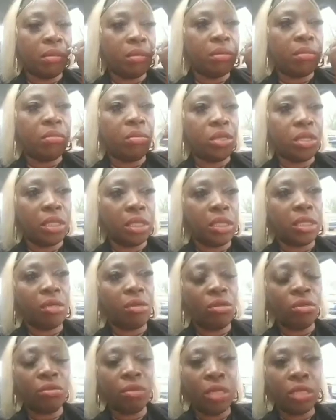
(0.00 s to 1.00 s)

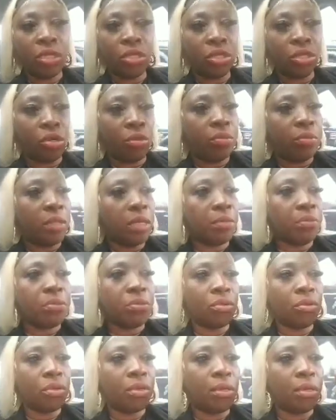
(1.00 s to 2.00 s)
monetary with my little dub plate
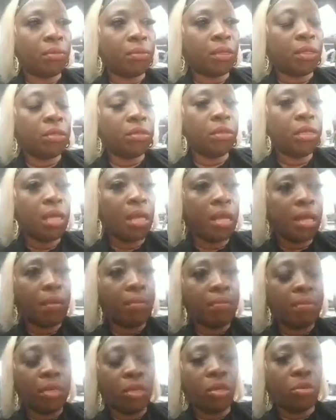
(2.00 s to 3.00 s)
program, you know.
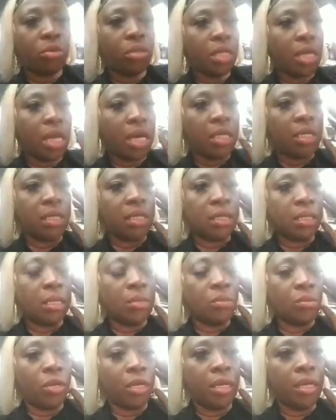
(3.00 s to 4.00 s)
Big up to the artists
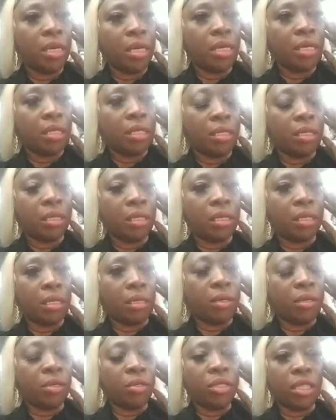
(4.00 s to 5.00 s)
them where
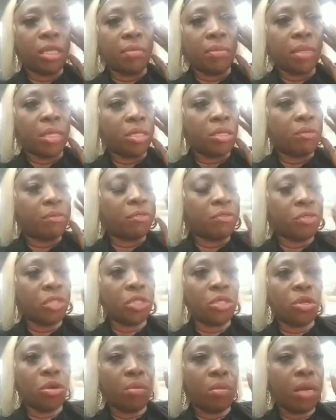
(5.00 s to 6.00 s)
just to give me a little free
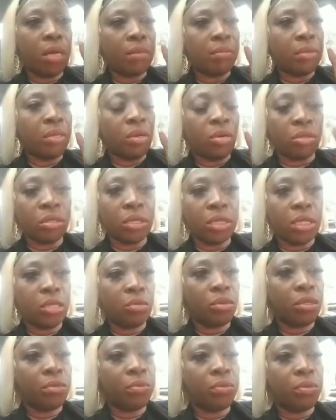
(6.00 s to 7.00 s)
dub and me us with
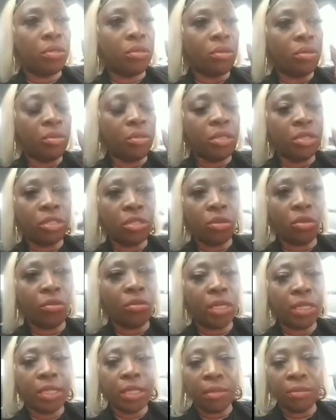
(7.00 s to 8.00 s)
the sound
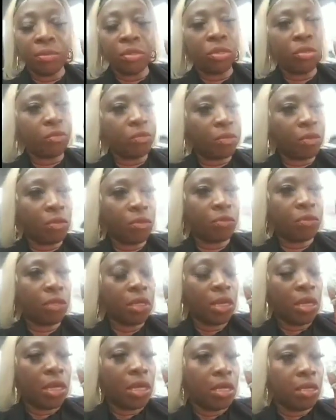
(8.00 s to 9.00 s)
man them. Enough love.
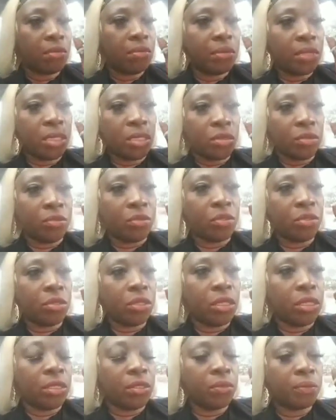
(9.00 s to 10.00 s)
Me love you
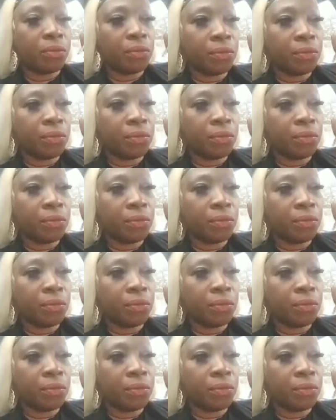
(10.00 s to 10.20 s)
know.